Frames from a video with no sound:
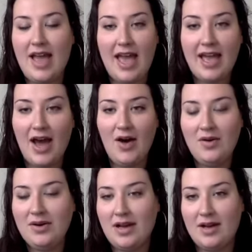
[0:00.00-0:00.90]
hang
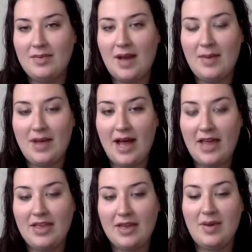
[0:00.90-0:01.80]
out, but I
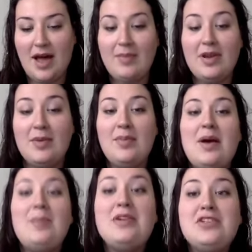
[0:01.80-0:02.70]
think I'm gonna
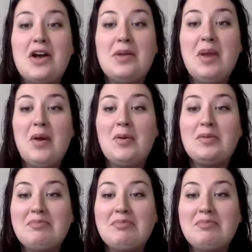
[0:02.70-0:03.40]
put you on mute.